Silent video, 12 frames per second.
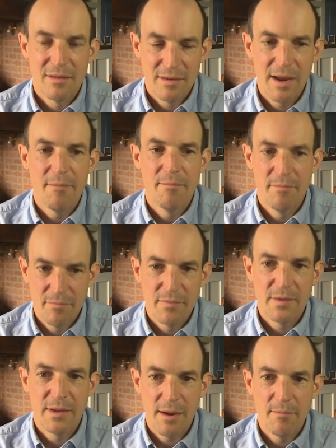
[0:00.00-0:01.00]
Yeah.
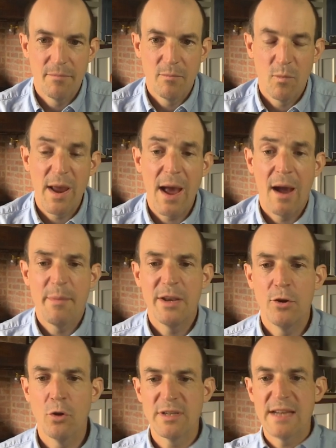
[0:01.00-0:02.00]
I
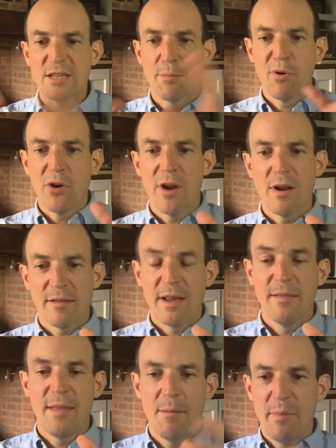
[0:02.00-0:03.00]
mean, your data product
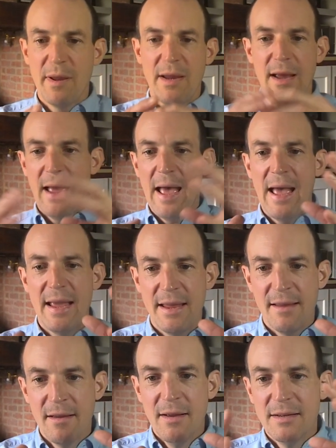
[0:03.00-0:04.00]
can then be
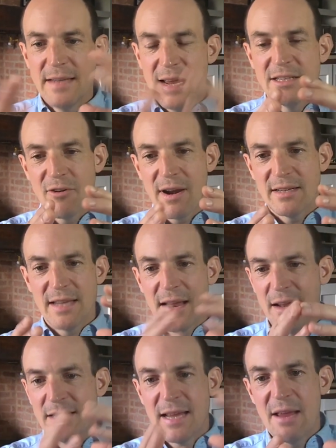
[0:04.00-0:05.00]
a data
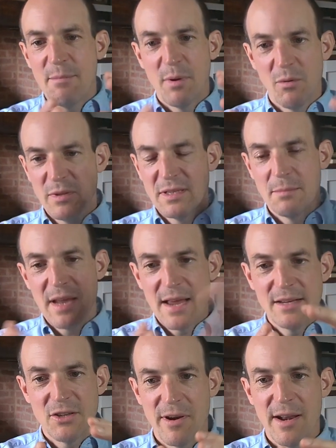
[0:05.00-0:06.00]
asset, a table with some
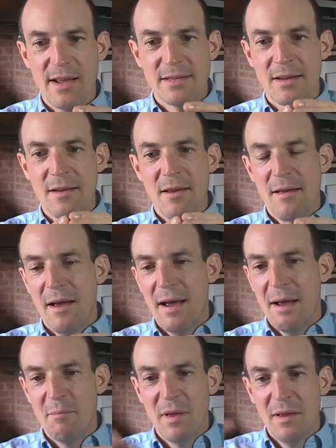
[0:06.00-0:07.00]
data in it,
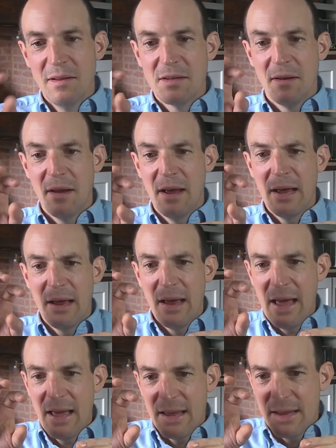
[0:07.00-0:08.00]

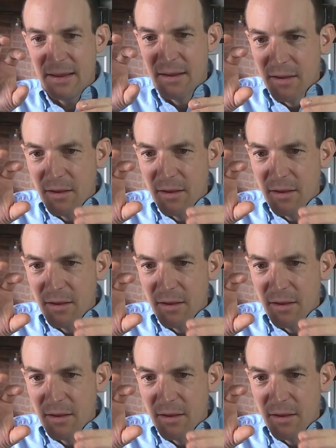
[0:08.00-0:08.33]
a